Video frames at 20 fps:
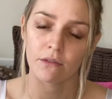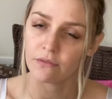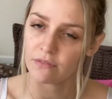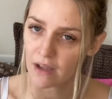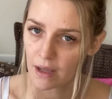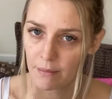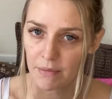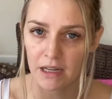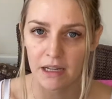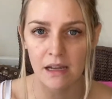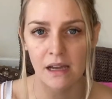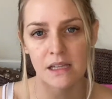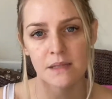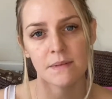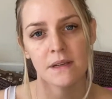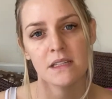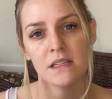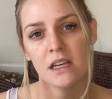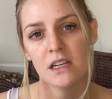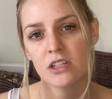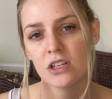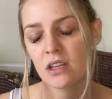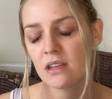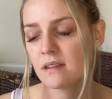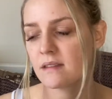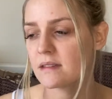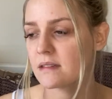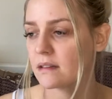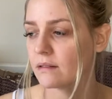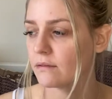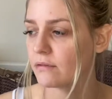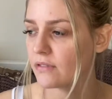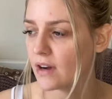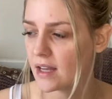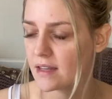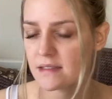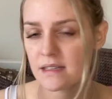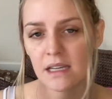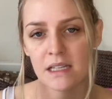family expectations and friends'